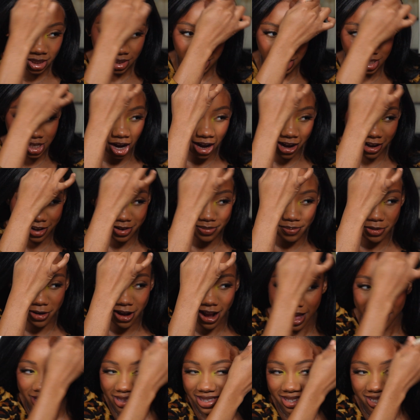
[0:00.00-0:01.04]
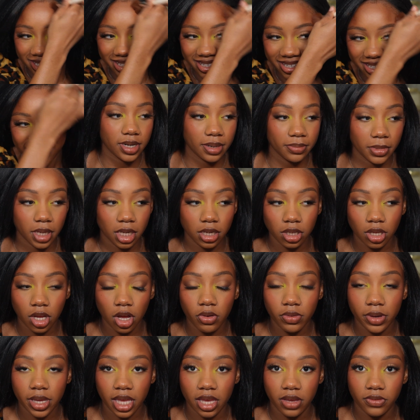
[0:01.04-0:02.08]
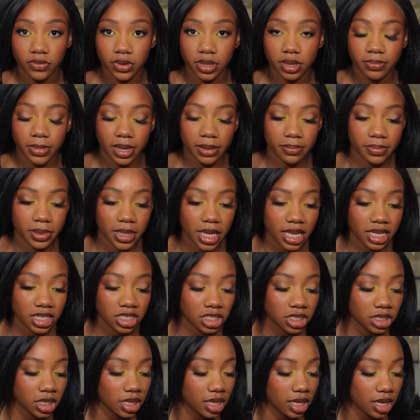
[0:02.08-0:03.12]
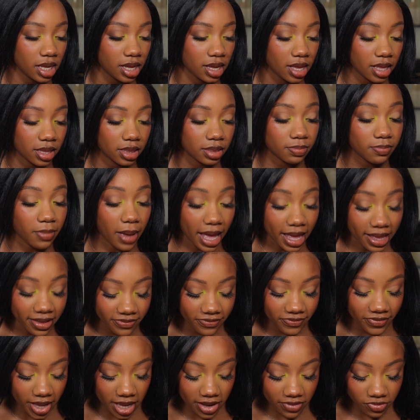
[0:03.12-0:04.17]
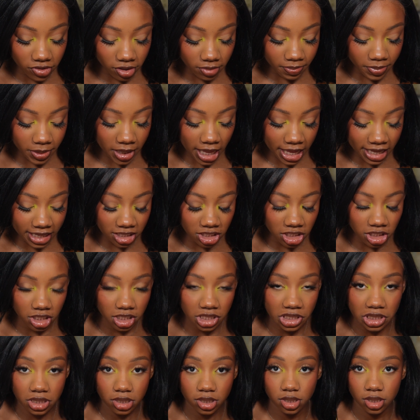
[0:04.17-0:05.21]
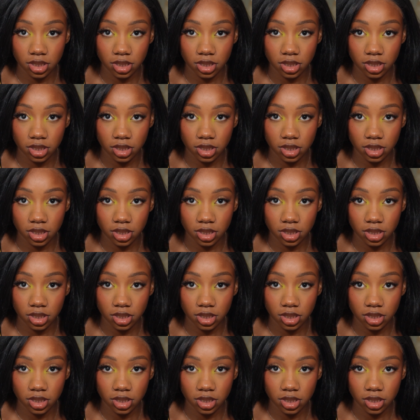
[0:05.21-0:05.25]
dark brown. And I'm gonna go in with my blush. My favorite blush